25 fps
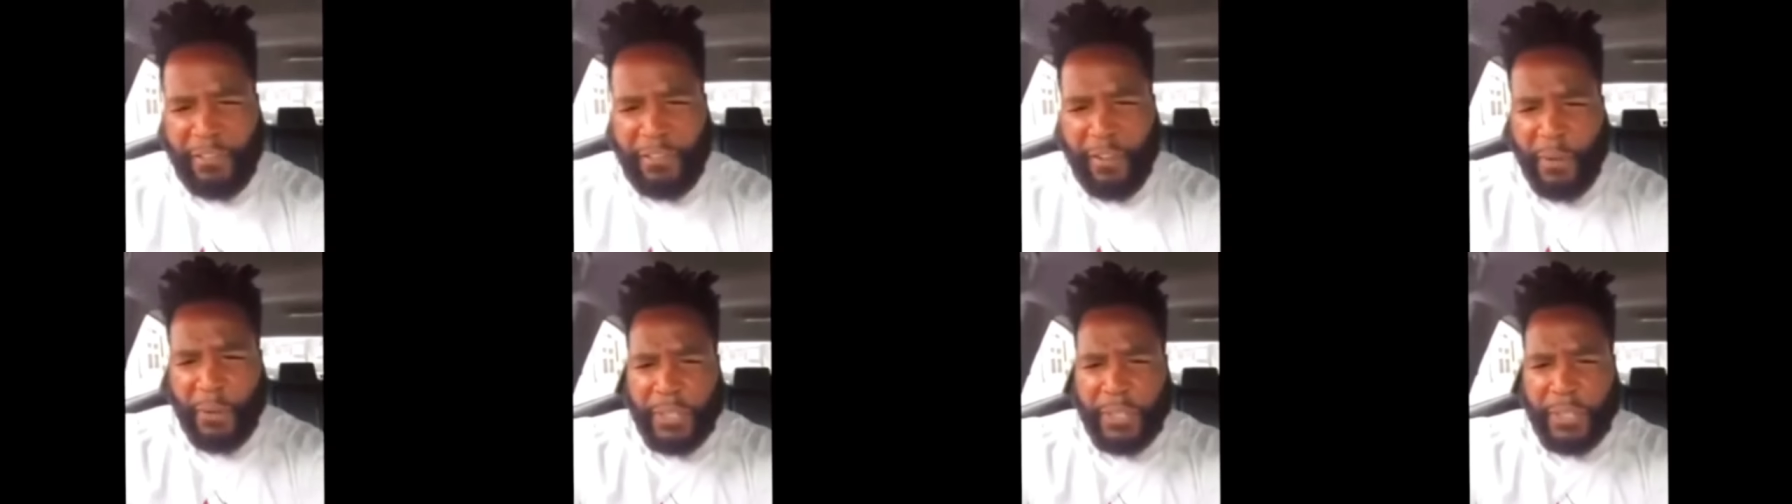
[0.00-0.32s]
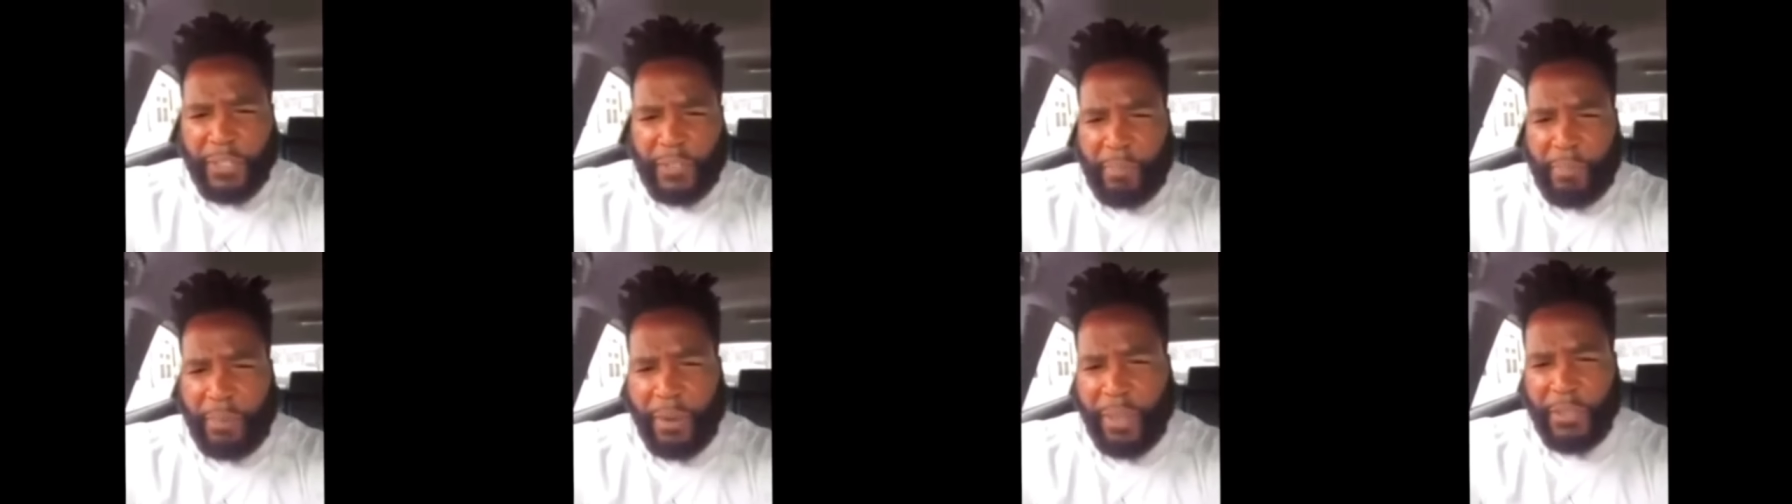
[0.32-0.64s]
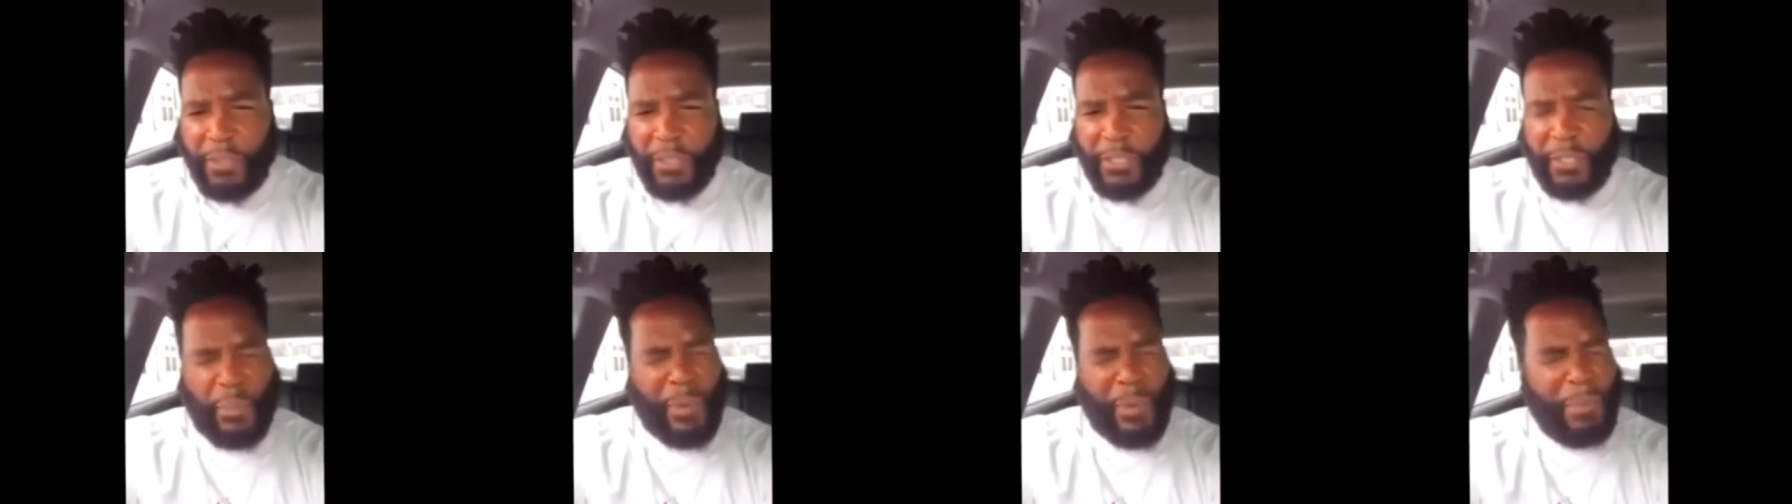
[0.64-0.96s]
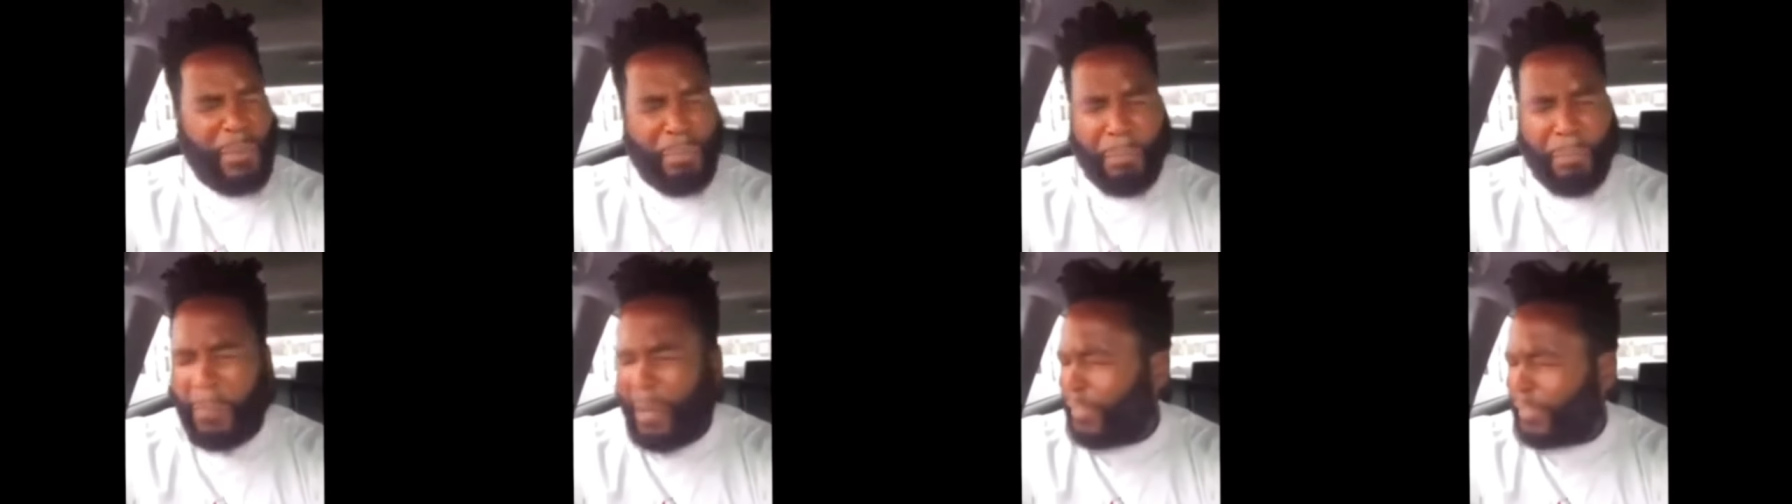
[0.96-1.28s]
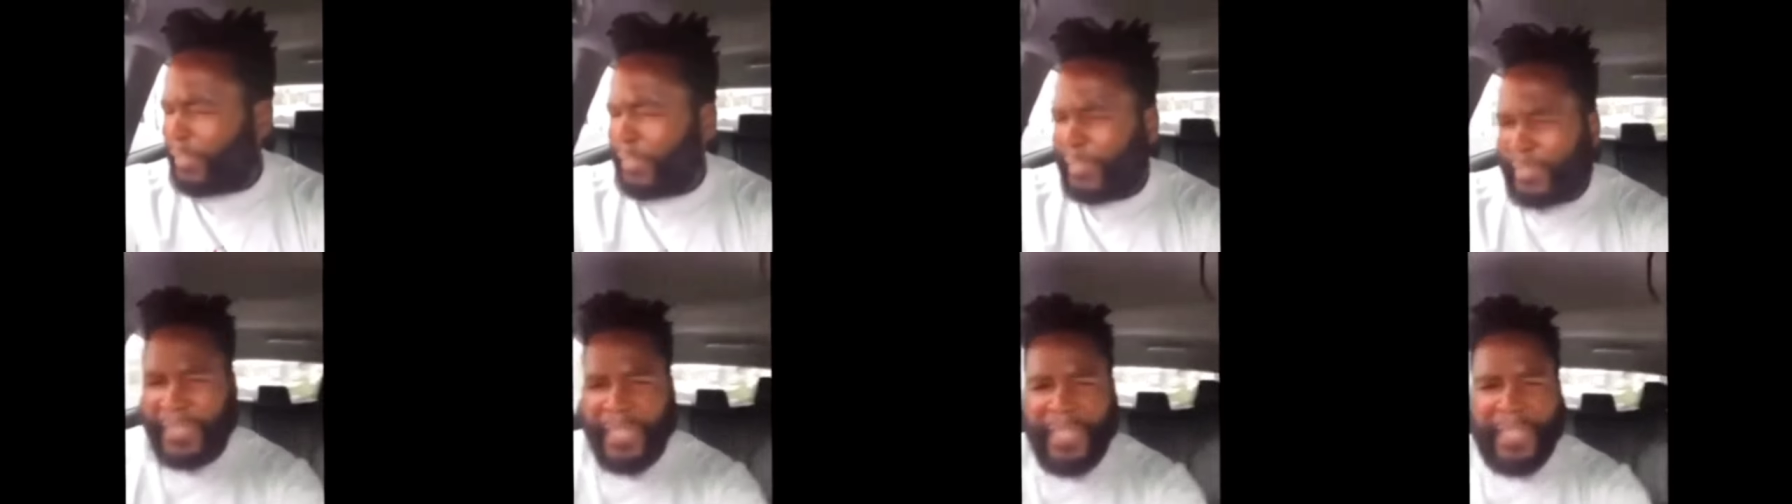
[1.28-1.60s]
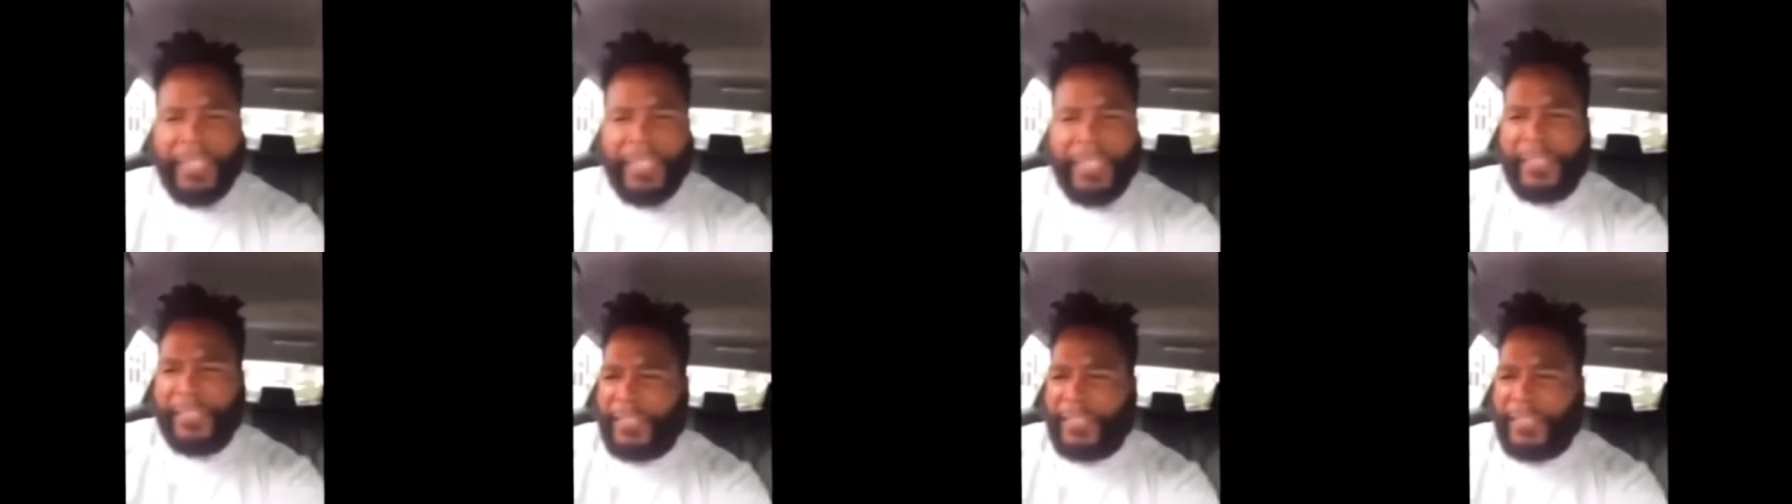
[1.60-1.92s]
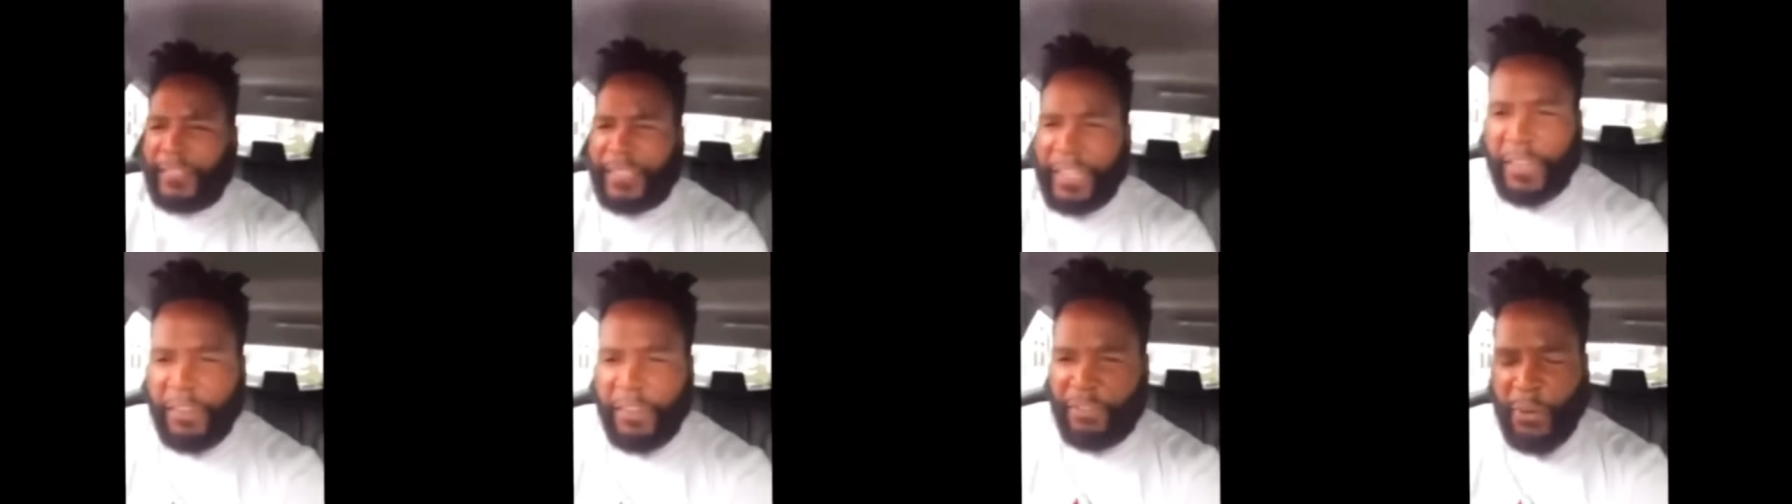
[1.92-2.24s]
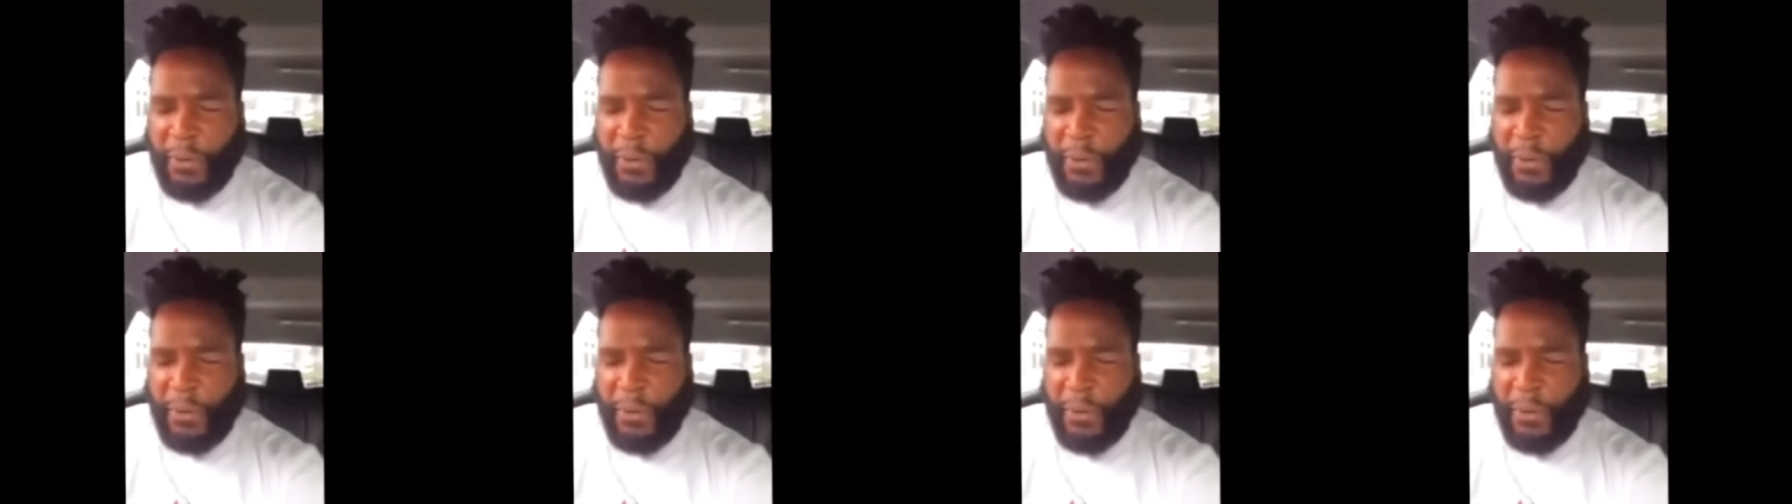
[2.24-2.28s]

focused, brothers. We must stay